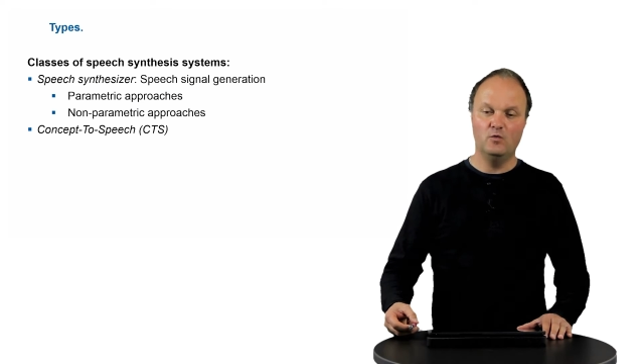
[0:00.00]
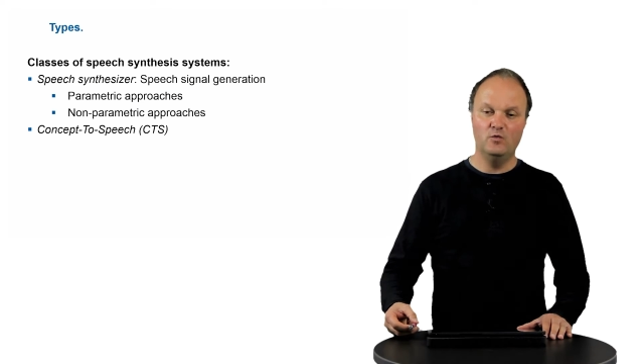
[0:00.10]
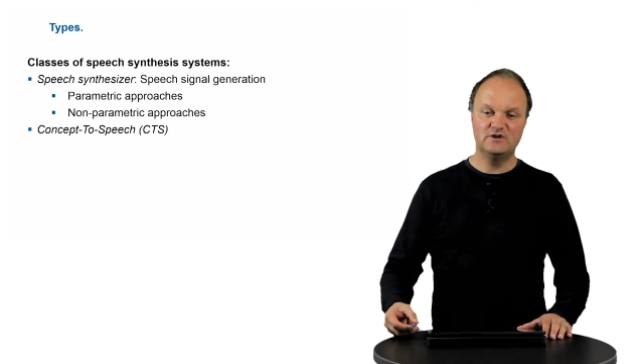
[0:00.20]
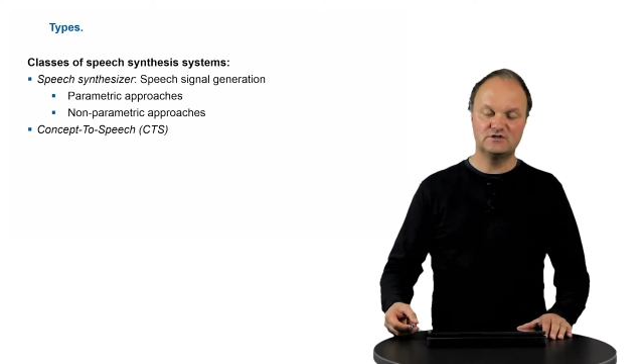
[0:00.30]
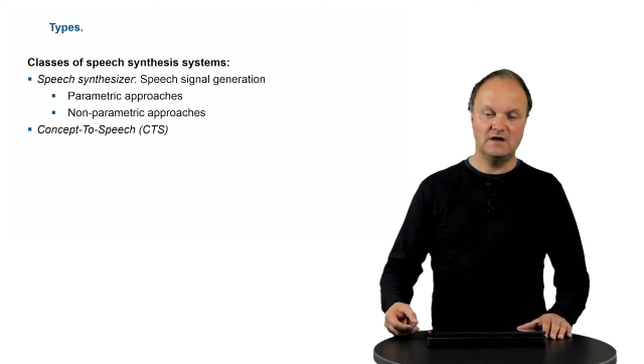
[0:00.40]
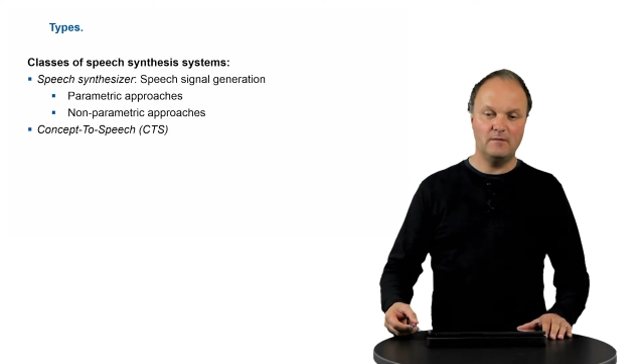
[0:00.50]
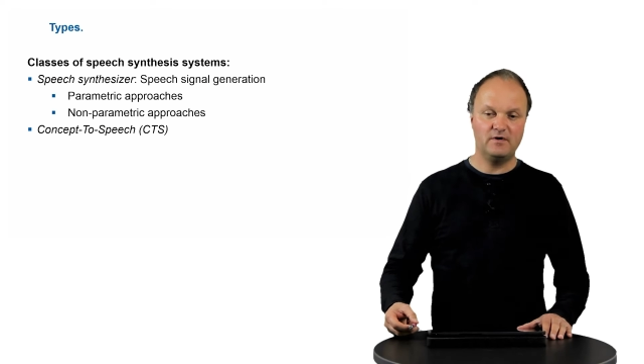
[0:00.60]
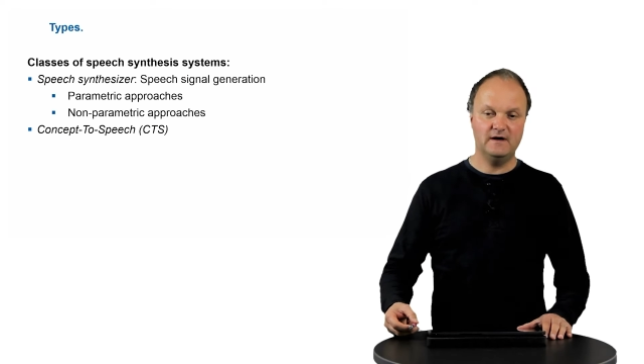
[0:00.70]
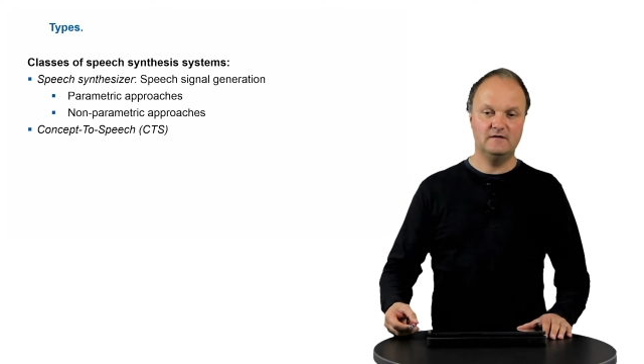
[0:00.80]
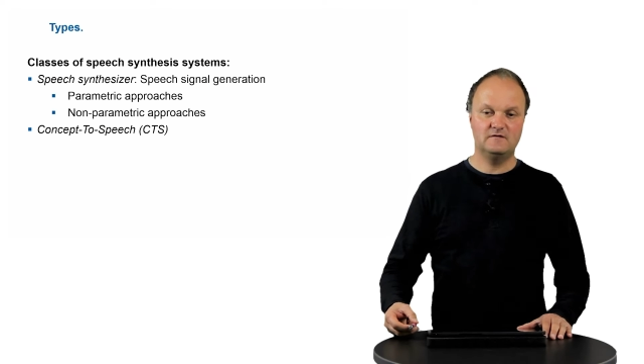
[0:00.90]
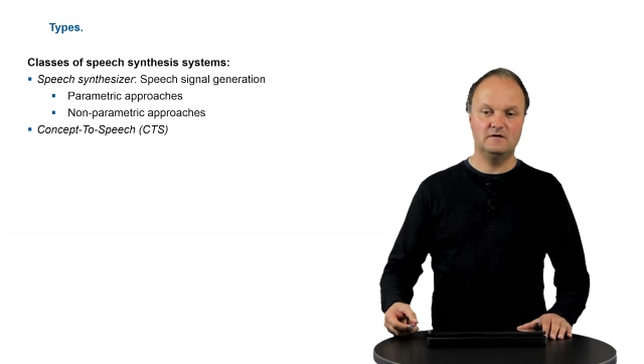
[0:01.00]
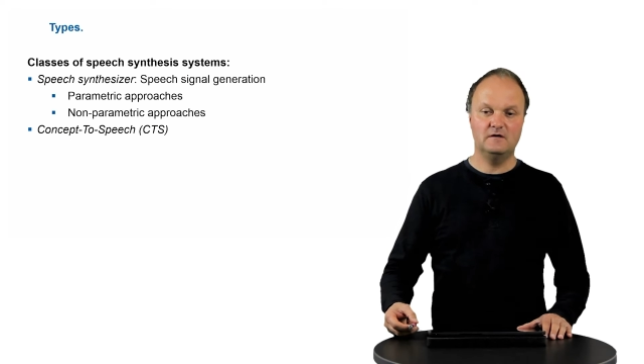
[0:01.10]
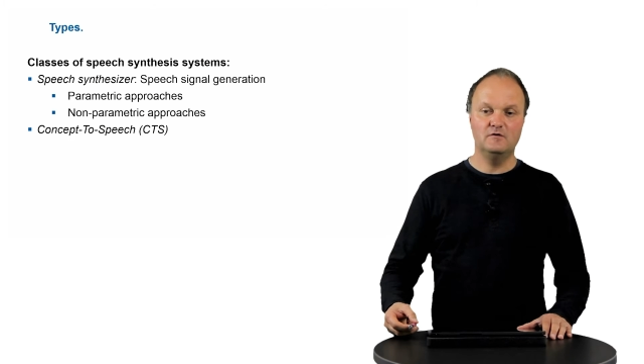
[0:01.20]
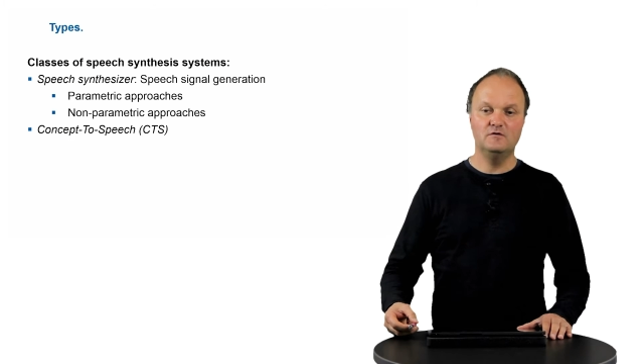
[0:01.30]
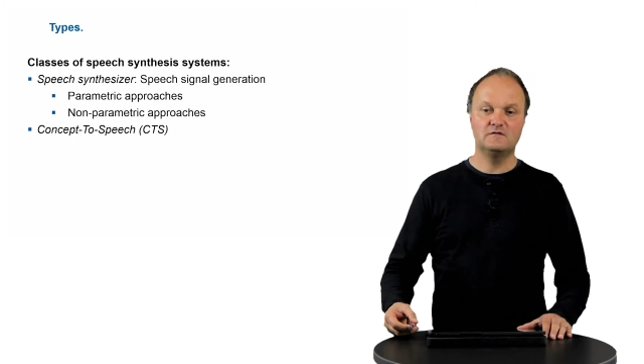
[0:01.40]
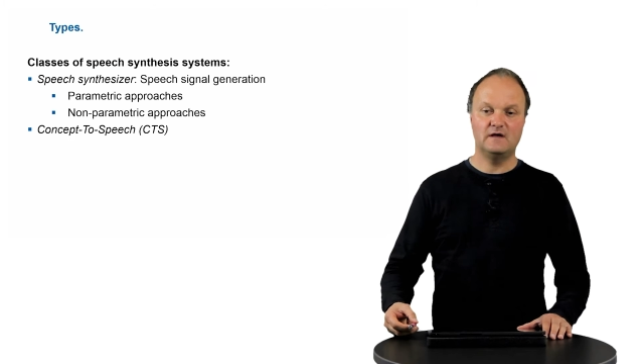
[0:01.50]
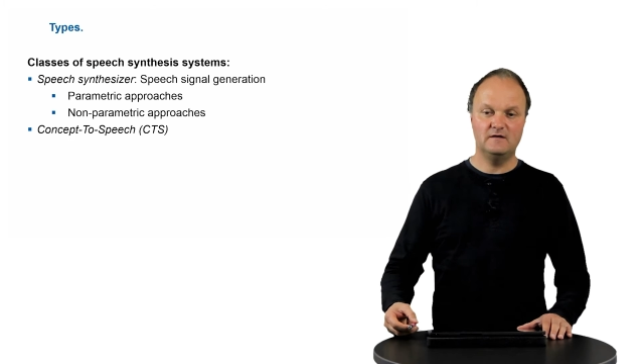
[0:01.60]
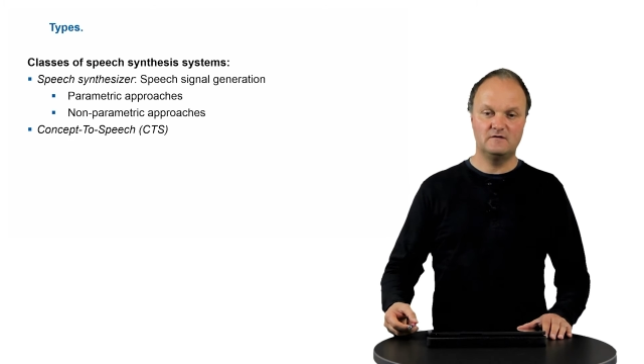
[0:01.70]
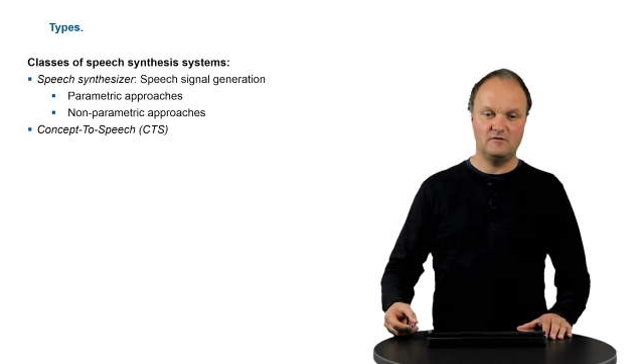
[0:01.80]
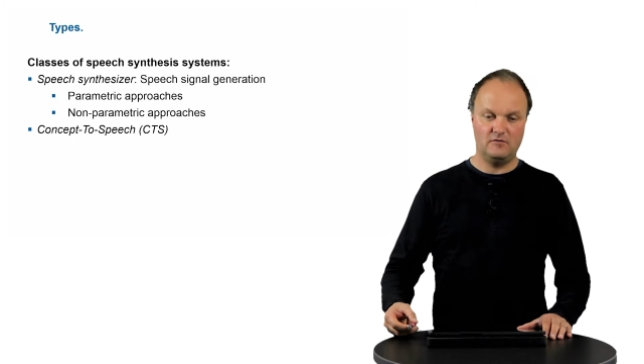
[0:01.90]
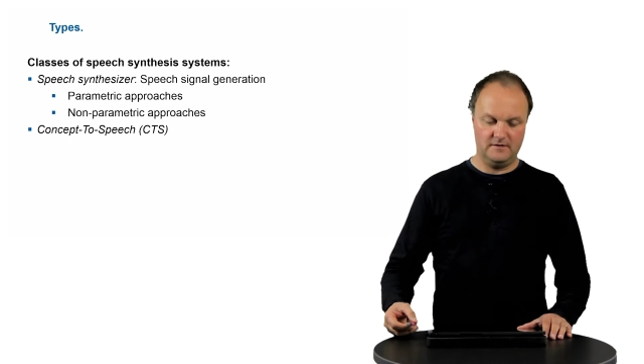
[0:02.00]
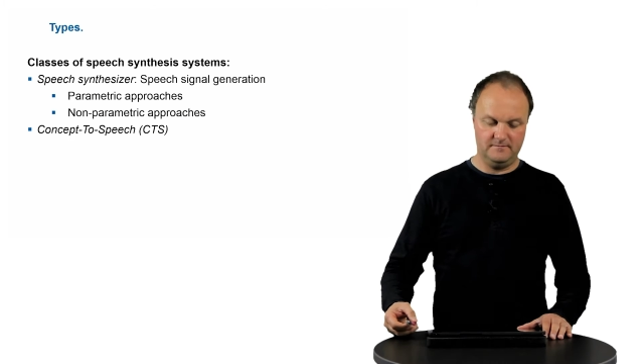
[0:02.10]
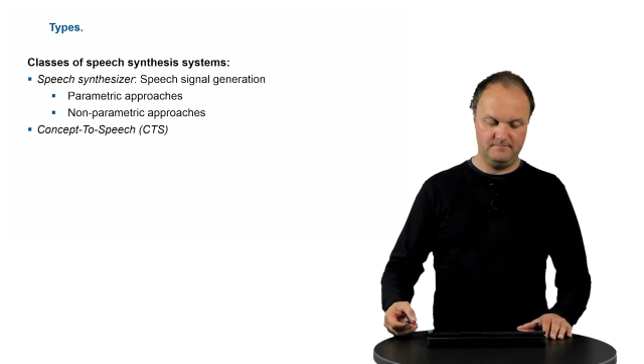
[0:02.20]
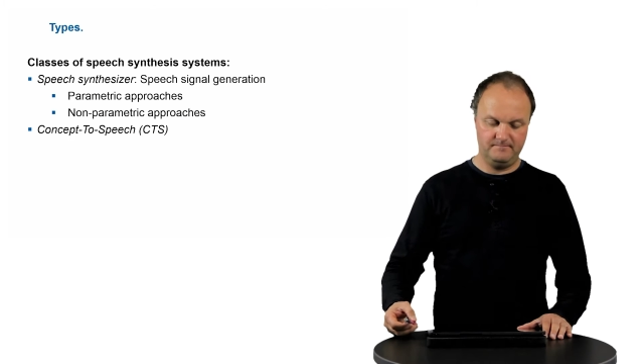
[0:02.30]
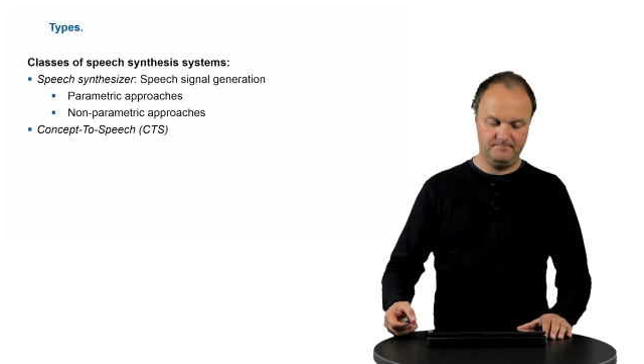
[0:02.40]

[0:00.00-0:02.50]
which templates to use, and so on.